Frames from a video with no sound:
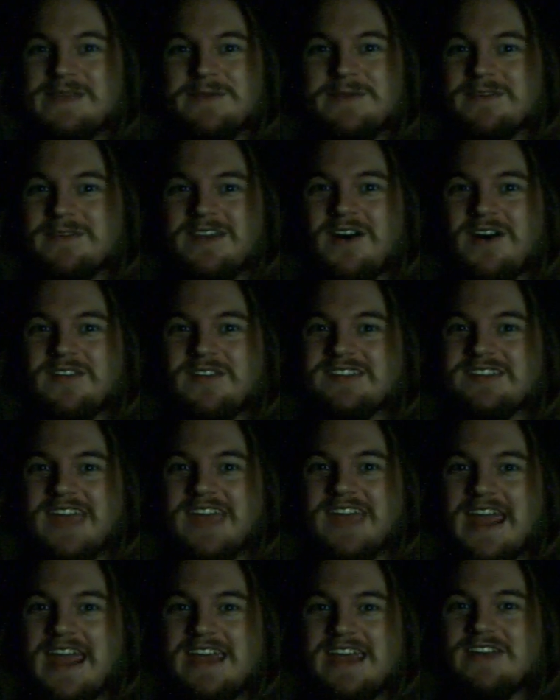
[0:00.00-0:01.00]
with all this
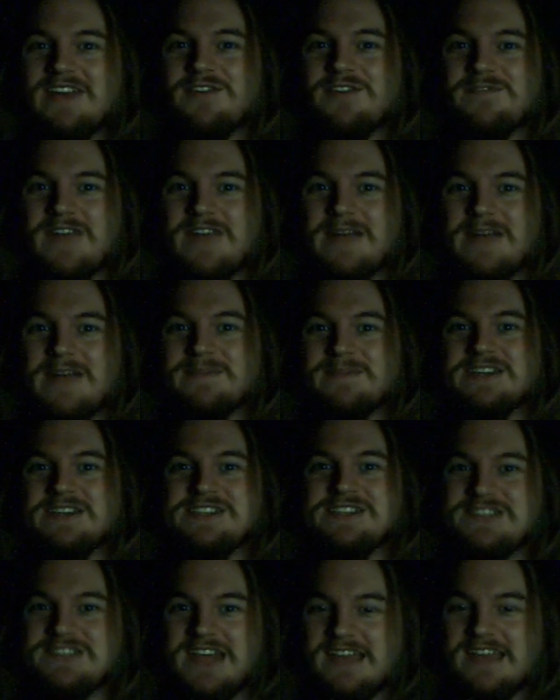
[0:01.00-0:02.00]
Angle family
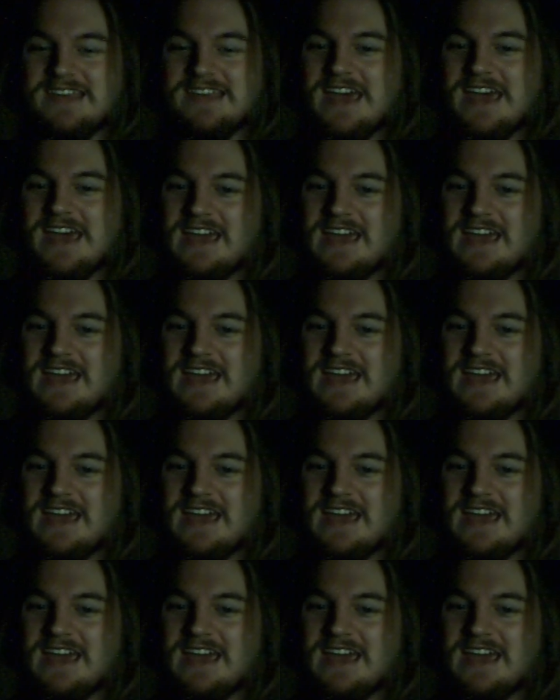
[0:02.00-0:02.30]
shit.